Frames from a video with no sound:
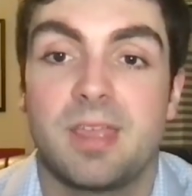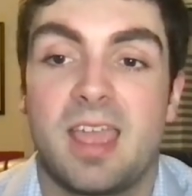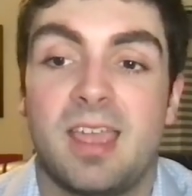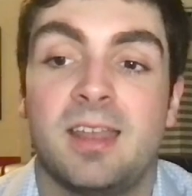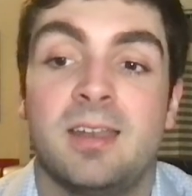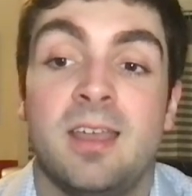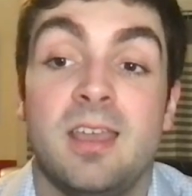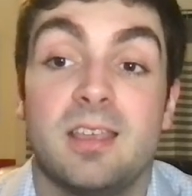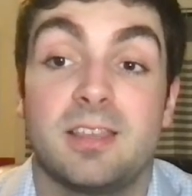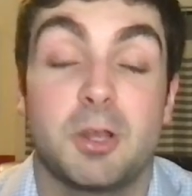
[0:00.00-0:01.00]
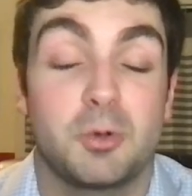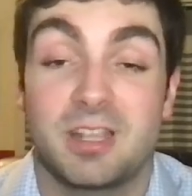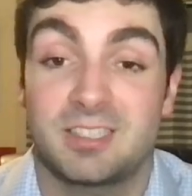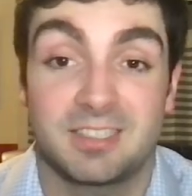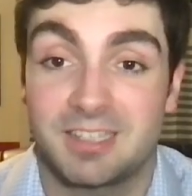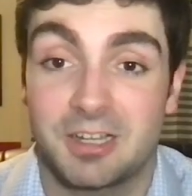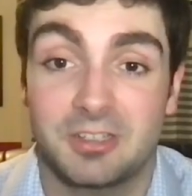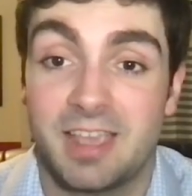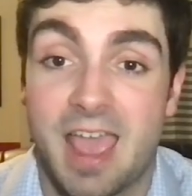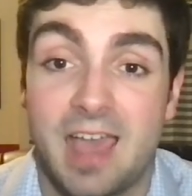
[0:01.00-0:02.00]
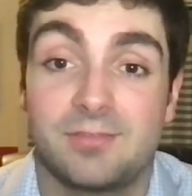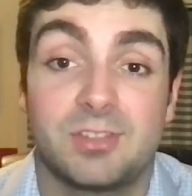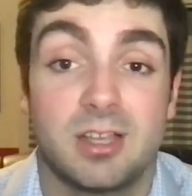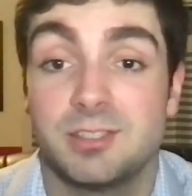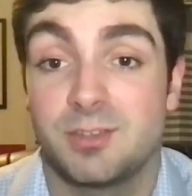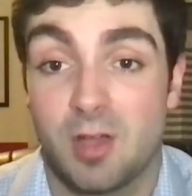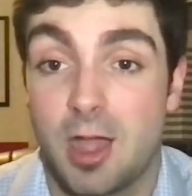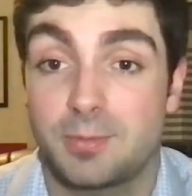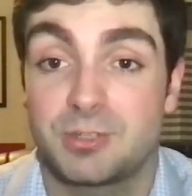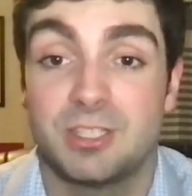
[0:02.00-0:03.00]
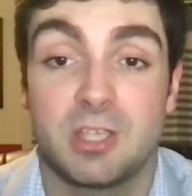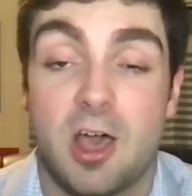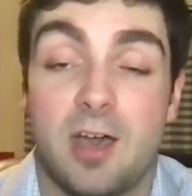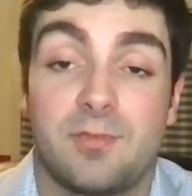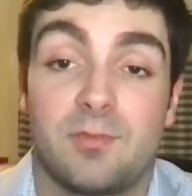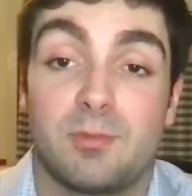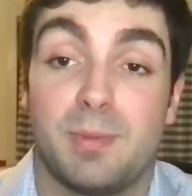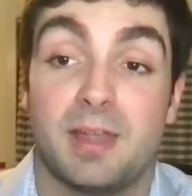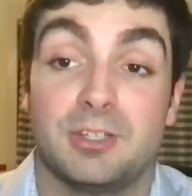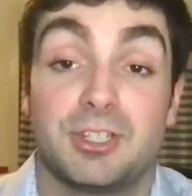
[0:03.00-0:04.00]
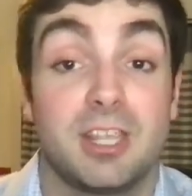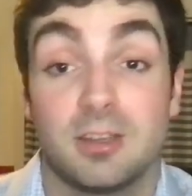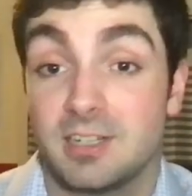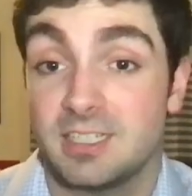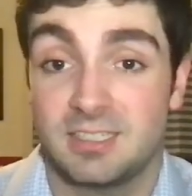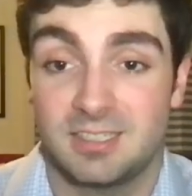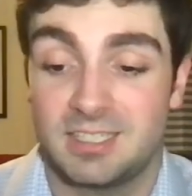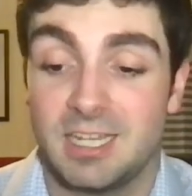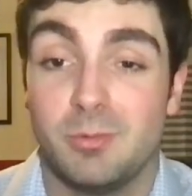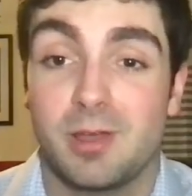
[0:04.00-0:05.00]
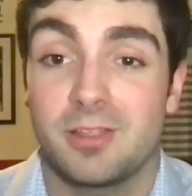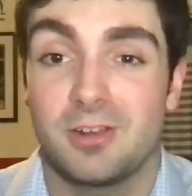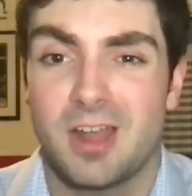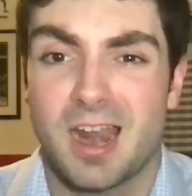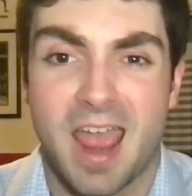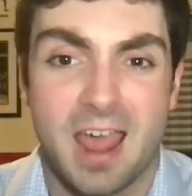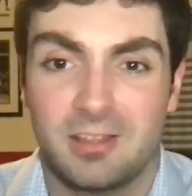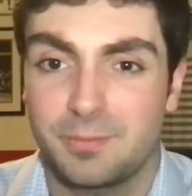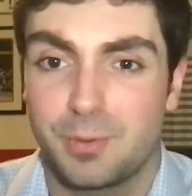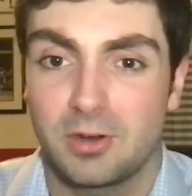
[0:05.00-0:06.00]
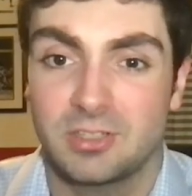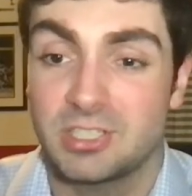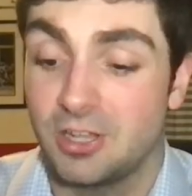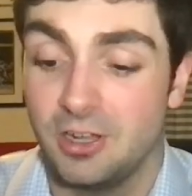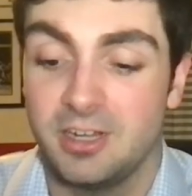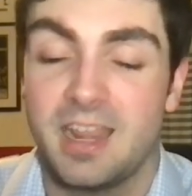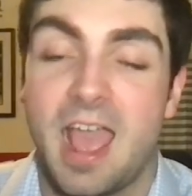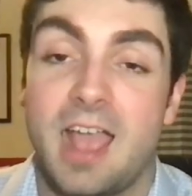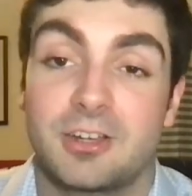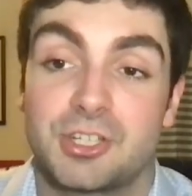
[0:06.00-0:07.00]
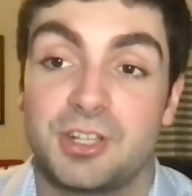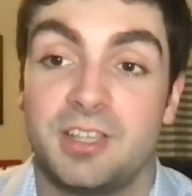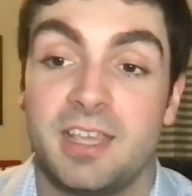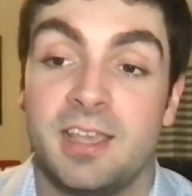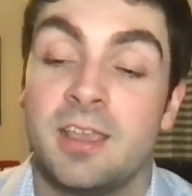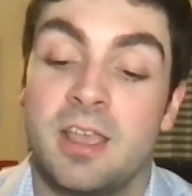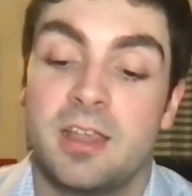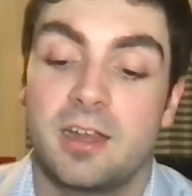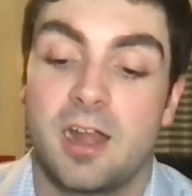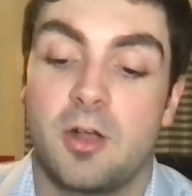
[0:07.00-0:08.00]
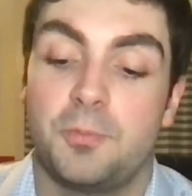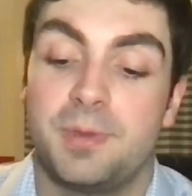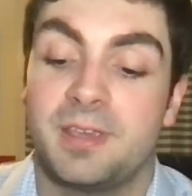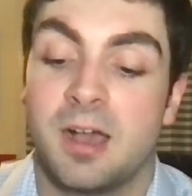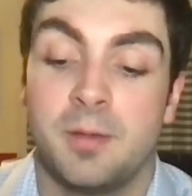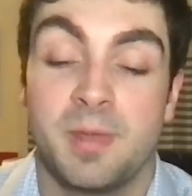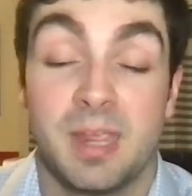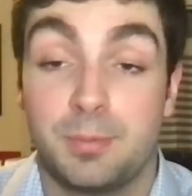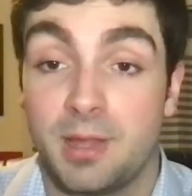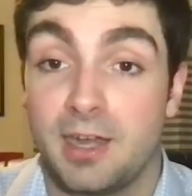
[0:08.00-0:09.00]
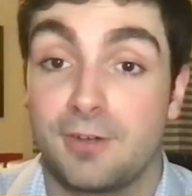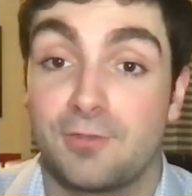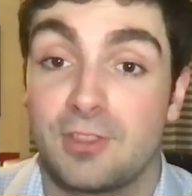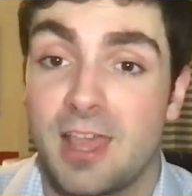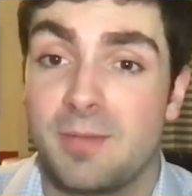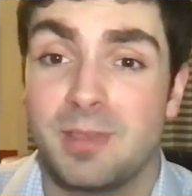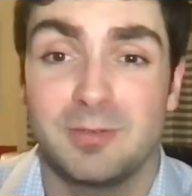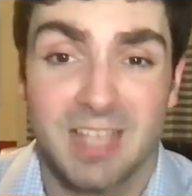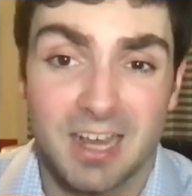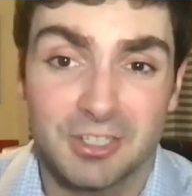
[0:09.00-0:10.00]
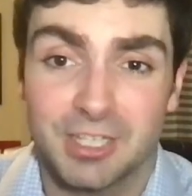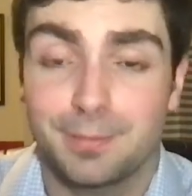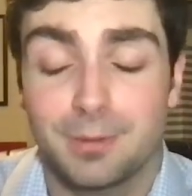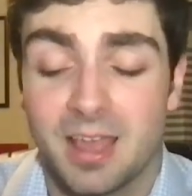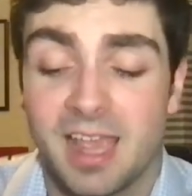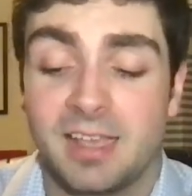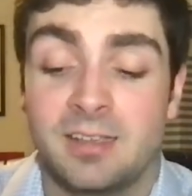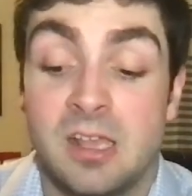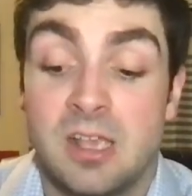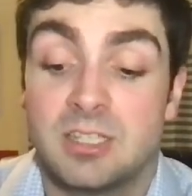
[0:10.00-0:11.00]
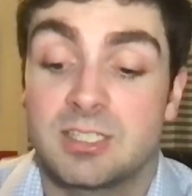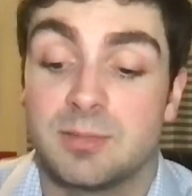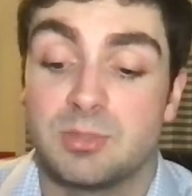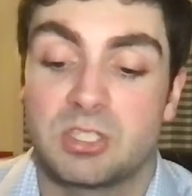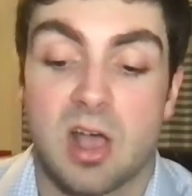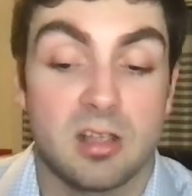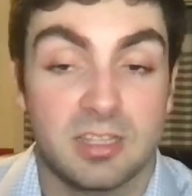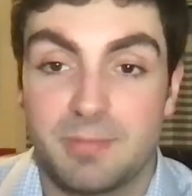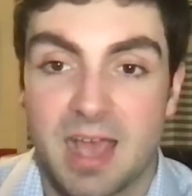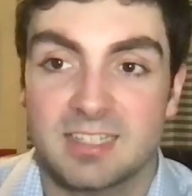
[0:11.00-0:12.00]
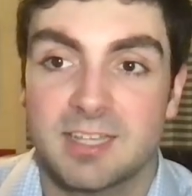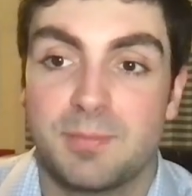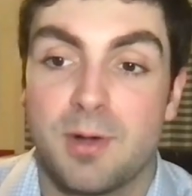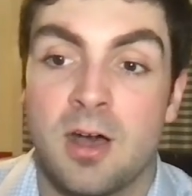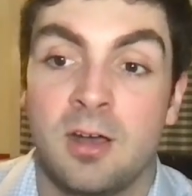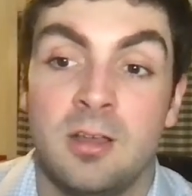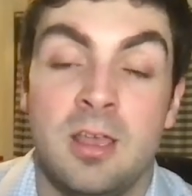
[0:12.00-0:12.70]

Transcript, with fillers: And they don't necessarily have tons of options off of the bench. Curious to see whether or not Alec Burks could actually, you know, become a player for them. He was actually playing some solid basketball